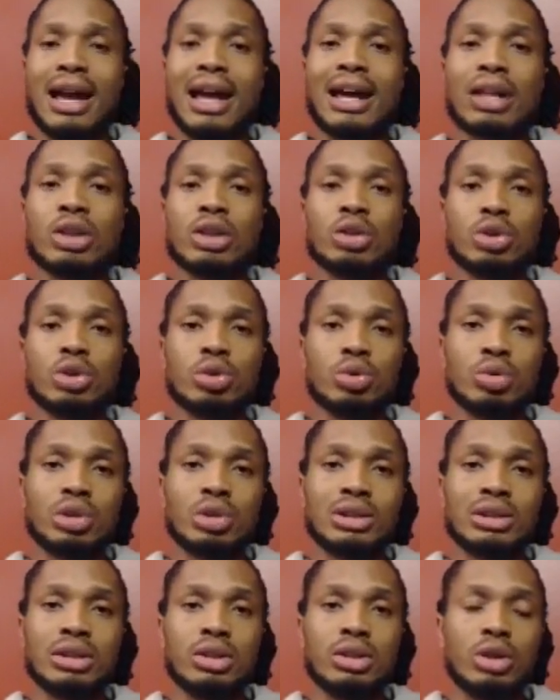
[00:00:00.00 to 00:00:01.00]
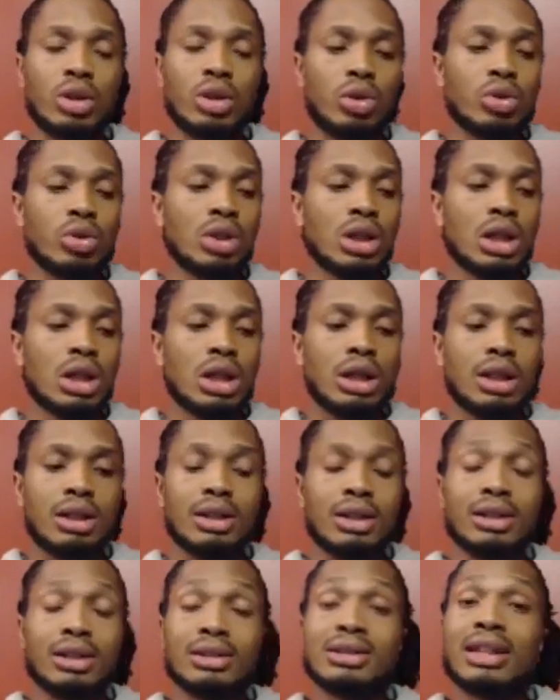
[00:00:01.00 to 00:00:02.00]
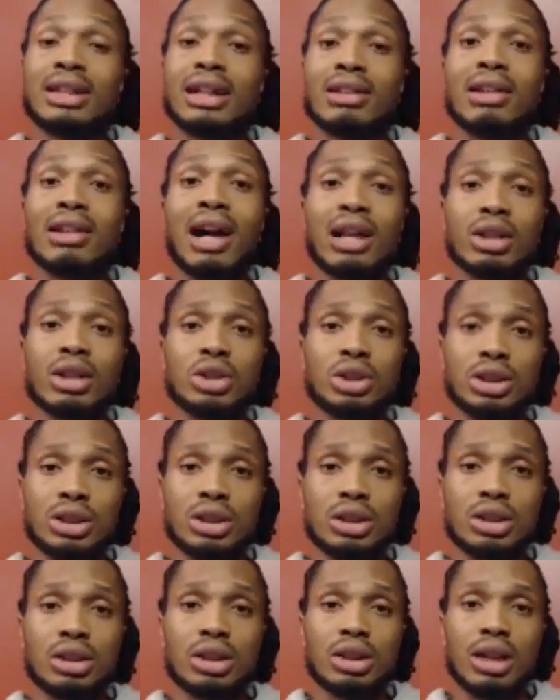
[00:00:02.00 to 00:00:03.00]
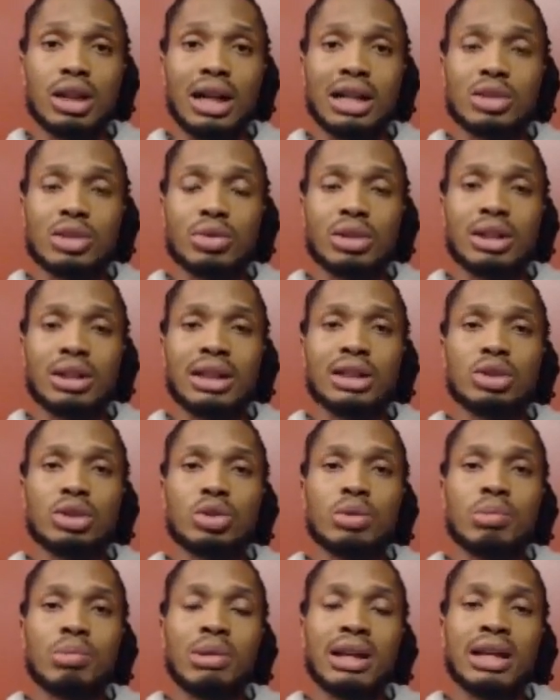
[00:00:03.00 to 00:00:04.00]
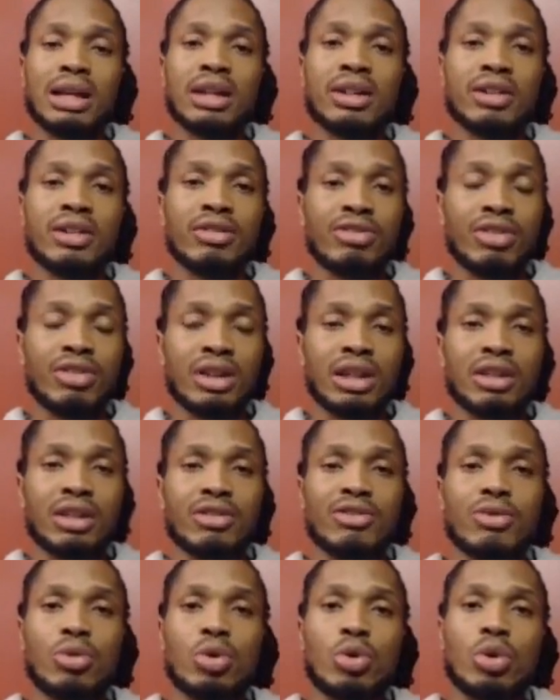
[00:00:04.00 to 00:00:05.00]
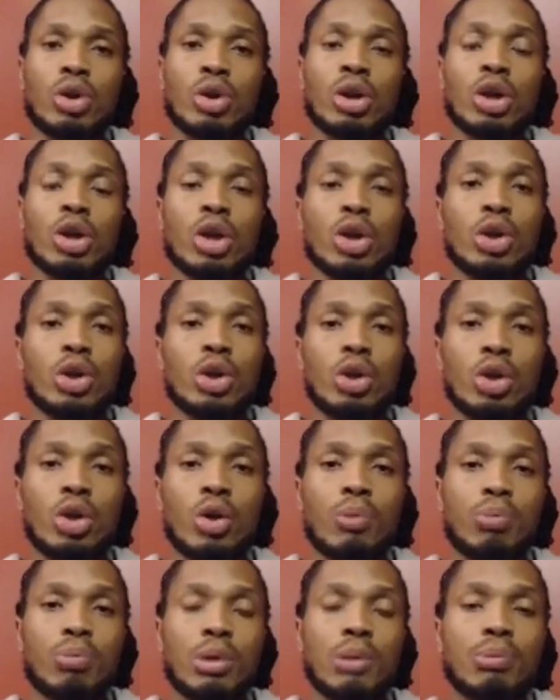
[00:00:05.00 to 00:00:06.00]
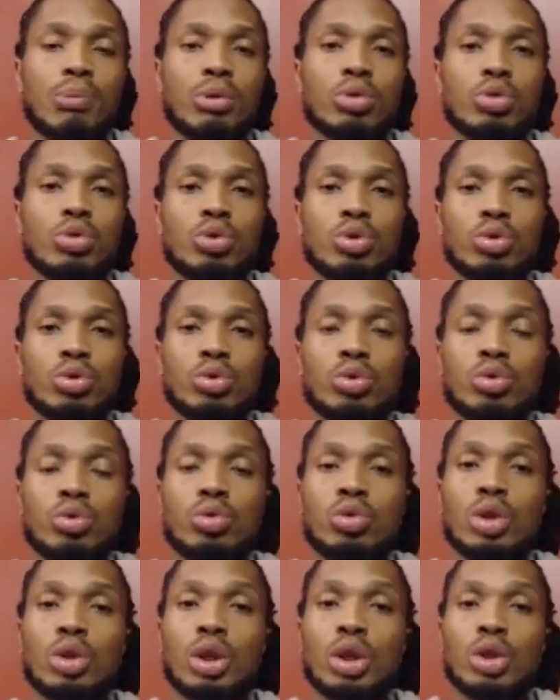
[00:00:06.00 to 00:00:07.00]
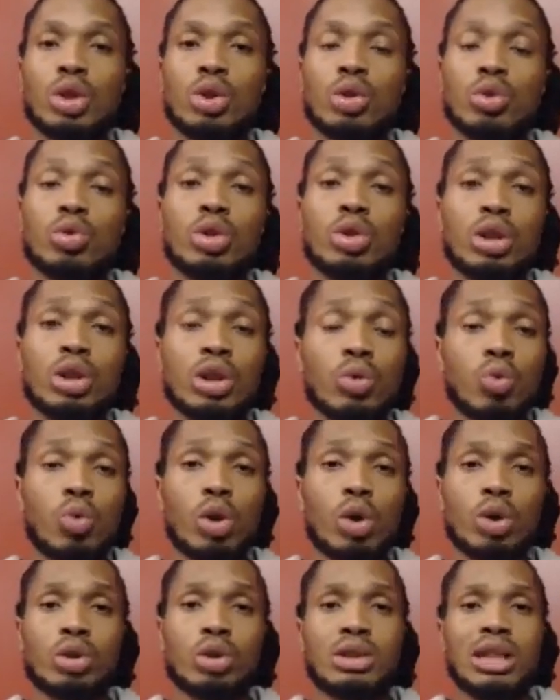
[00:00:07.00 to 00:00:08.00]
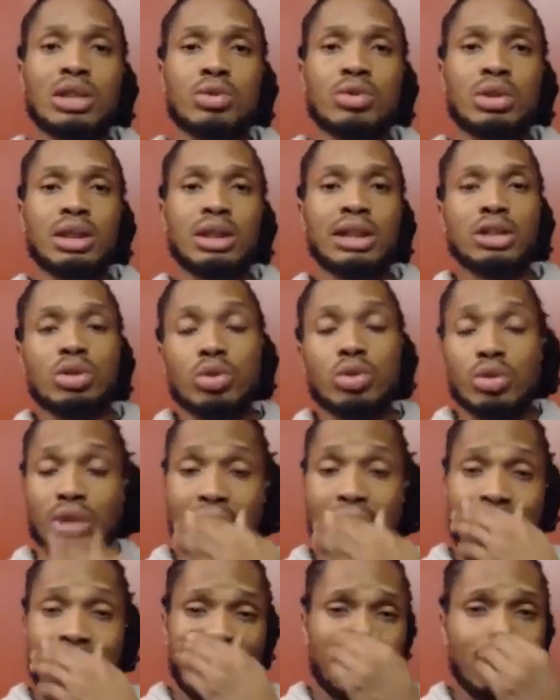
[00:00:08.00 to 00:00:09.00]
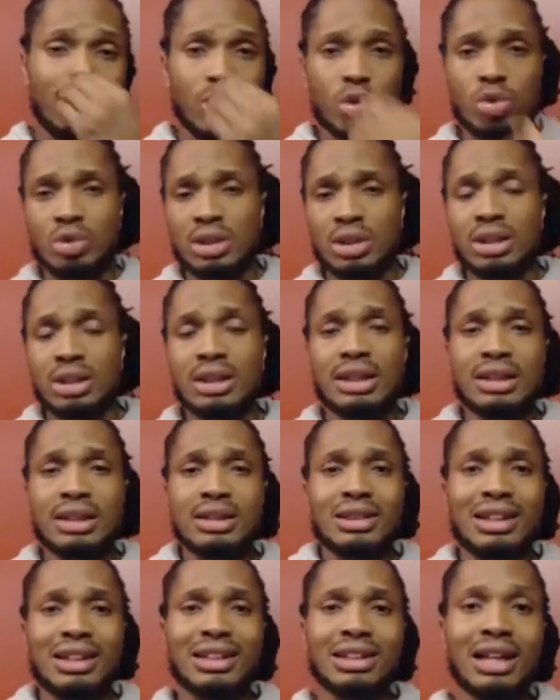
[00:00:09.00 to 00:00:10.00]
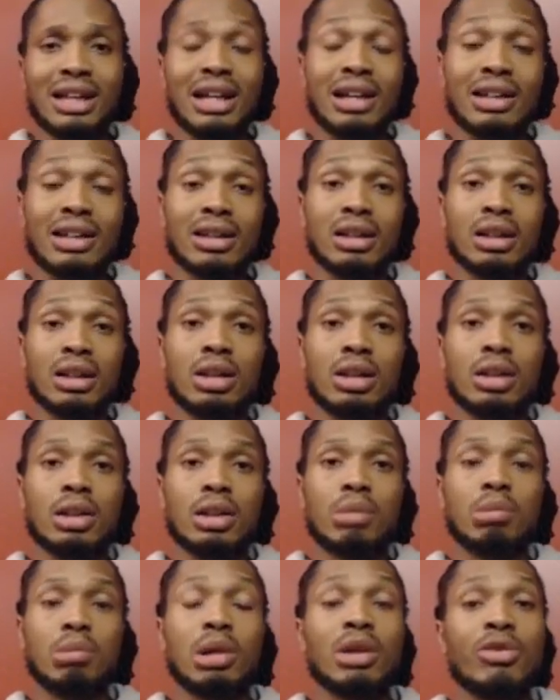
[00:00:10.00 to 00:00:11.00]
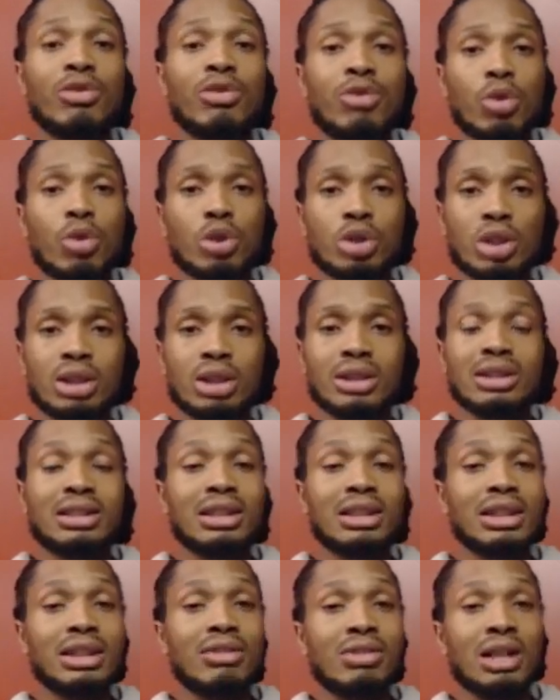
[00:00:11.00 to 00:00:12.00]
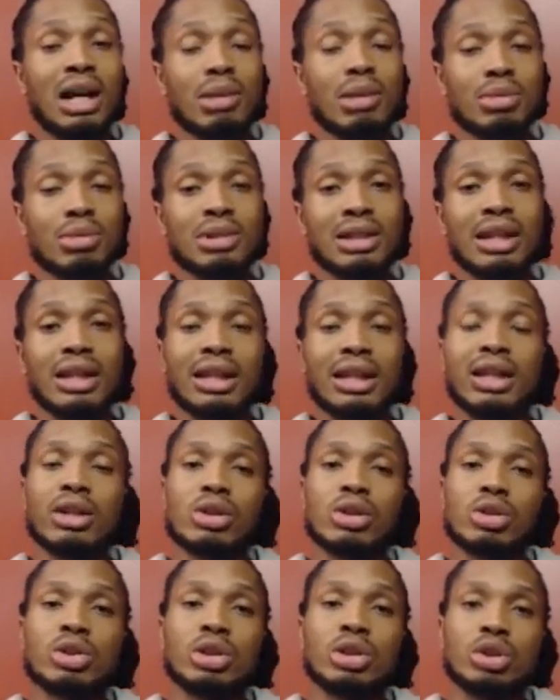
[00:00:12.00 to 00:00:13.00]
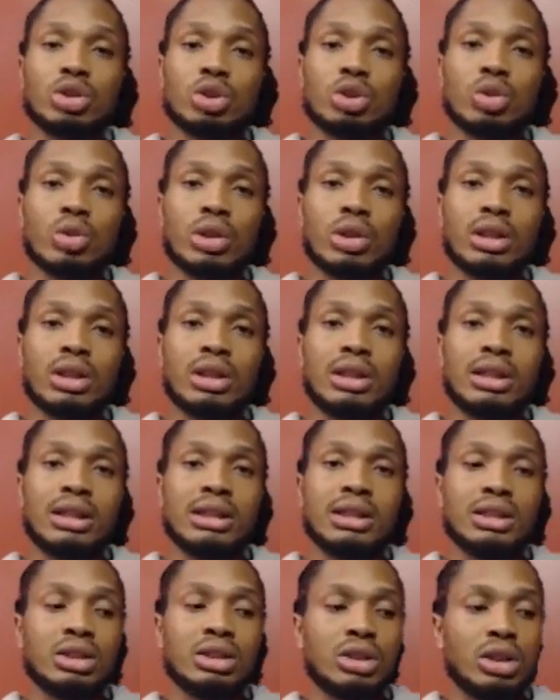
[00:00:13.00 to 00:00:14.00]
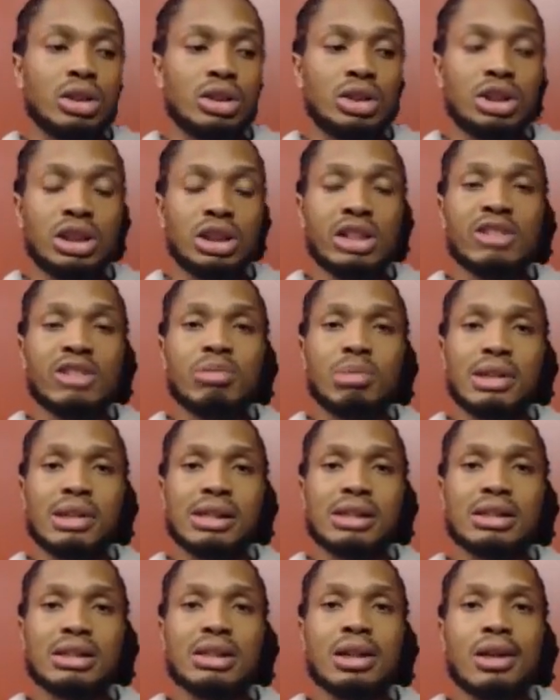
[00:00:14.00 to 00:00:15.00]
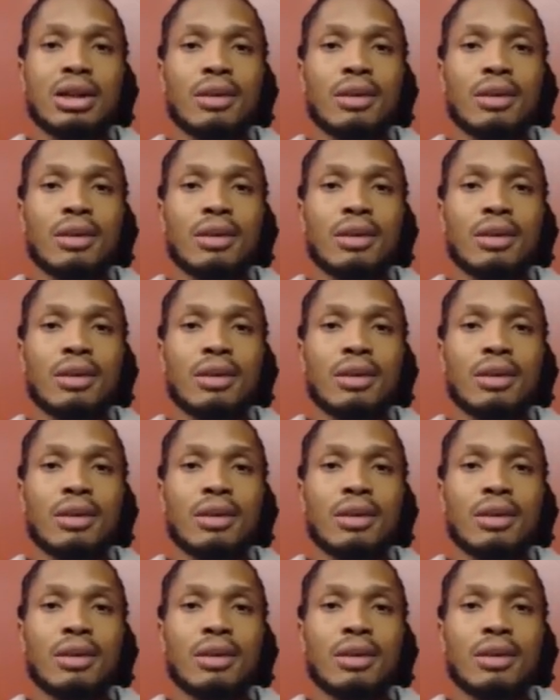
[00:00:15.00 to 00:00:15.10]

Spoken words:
add into the, technology as it relates to making it convenient for, people to do good works as it relates to iPhones and things like that. But unfortunately, Steve Jobs is not here to enjoy these achievements.